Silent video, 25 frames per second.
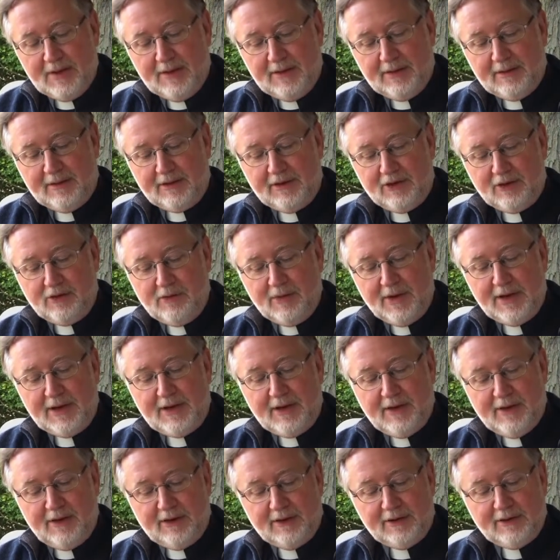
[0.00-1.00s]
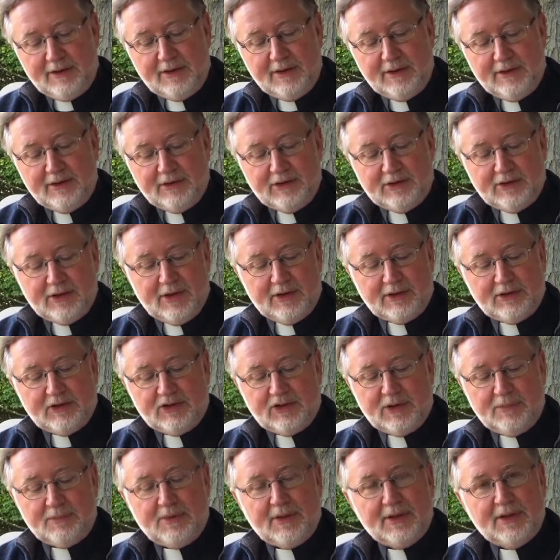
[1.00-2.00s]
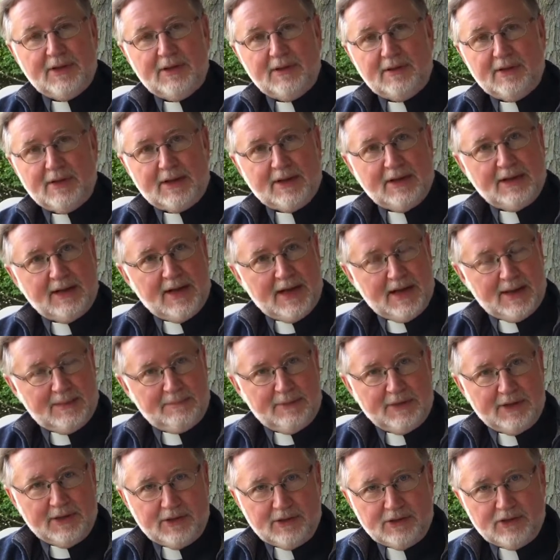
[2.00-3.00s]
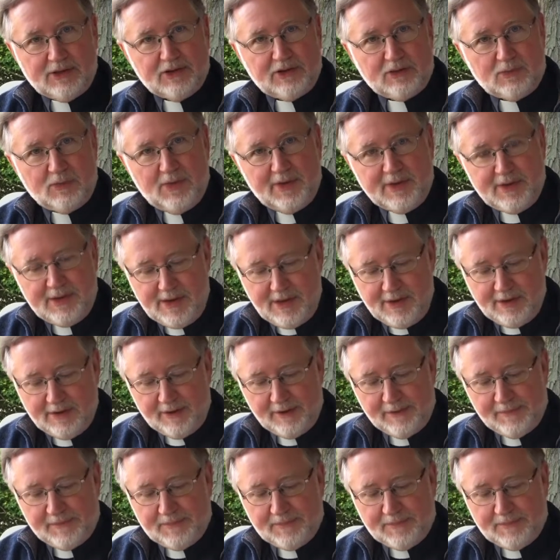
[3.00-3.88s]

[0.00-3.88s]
that a great garden is not something that can happen in just one year.